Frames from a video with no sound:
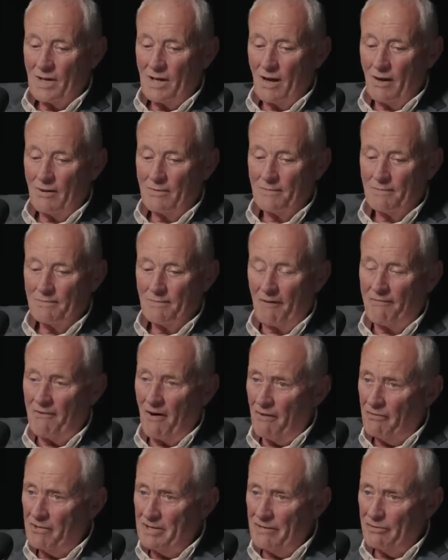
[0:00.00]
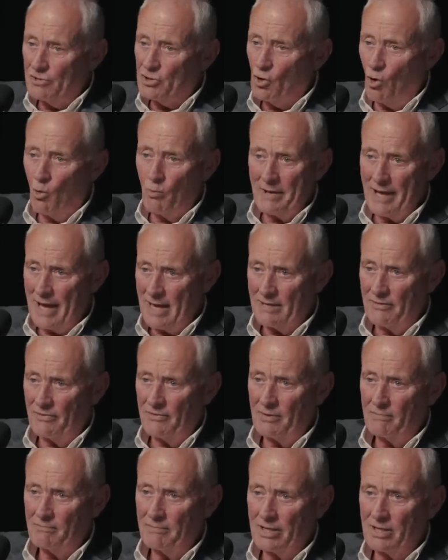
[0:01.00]
You know, my father never taught me
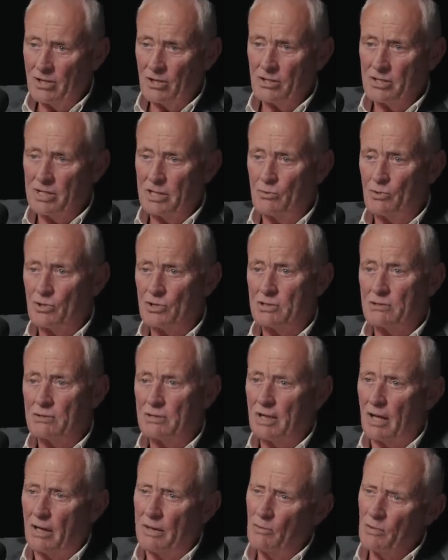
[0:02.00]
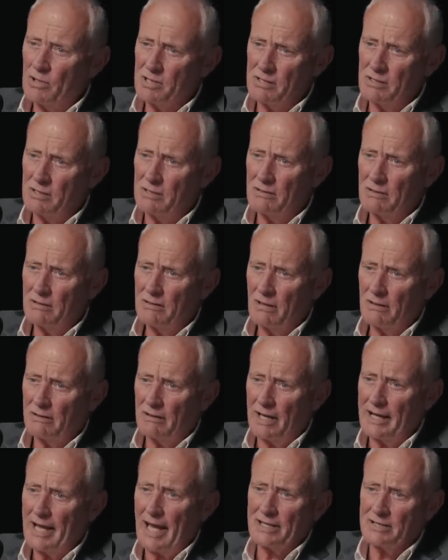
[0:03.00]
anything because he was, you know, he wasn't
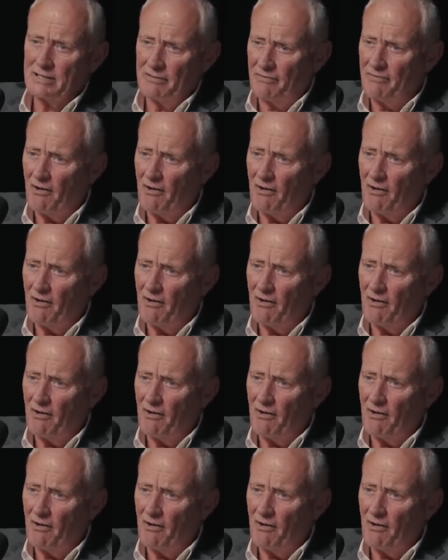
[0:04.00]
an active